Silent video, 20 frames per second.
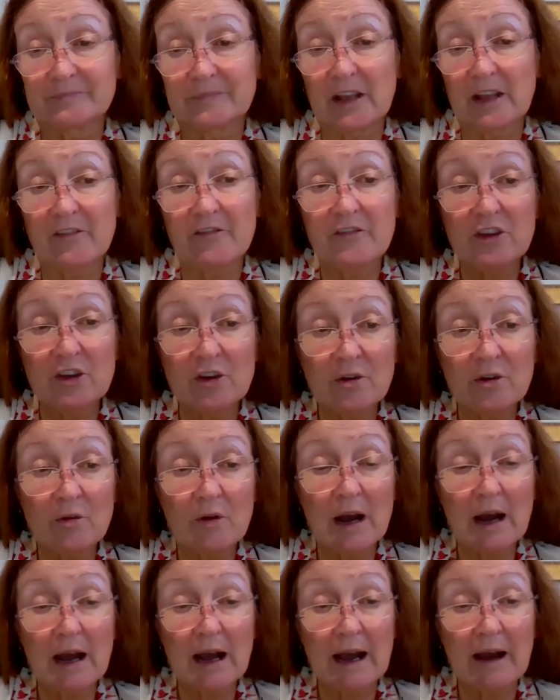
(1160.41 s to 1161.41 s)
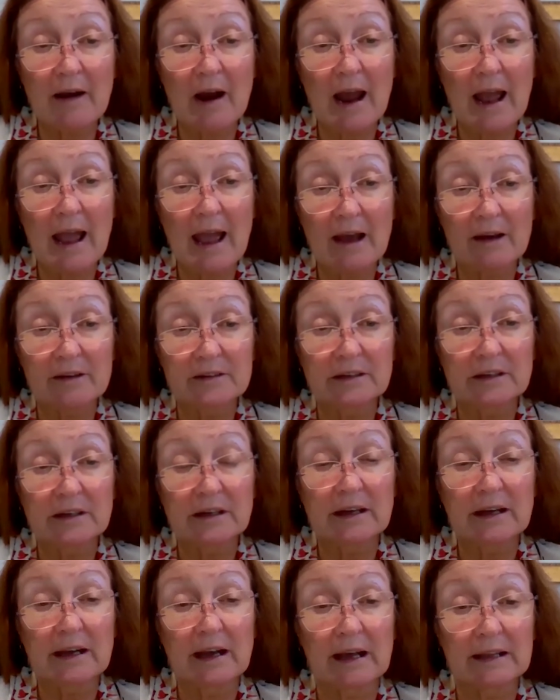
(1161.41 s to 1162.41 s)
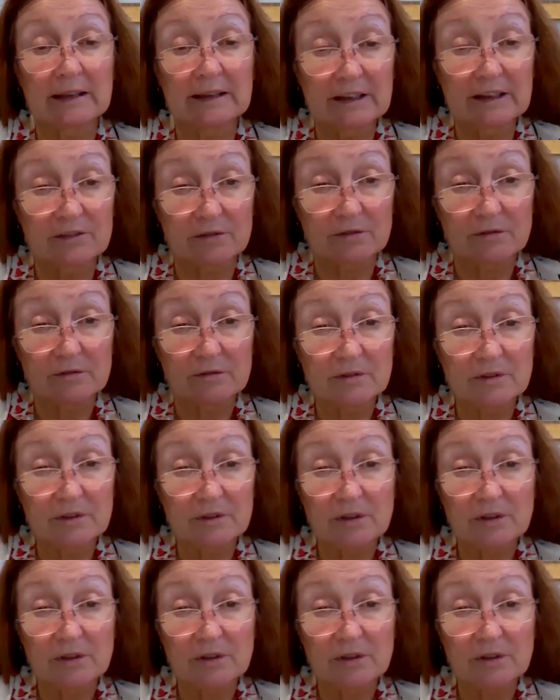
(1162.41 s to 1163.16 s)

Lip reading: If you are out a little,